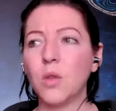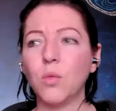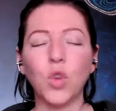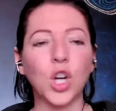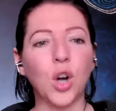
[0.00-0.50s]

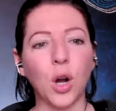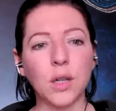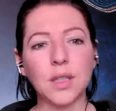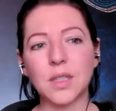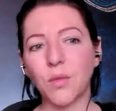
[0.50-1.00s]

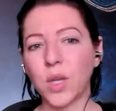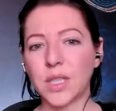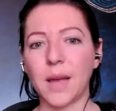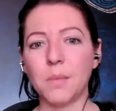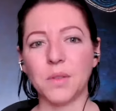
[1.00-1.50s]
regardless of what
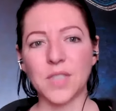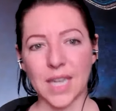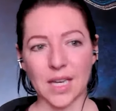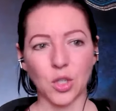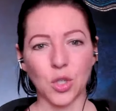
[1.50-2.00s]
type of
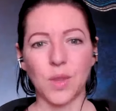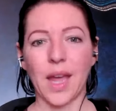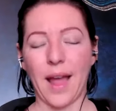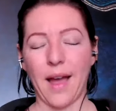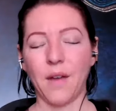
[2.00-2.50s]
skin issue they
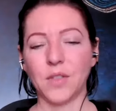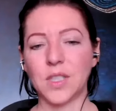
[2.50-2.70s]
have.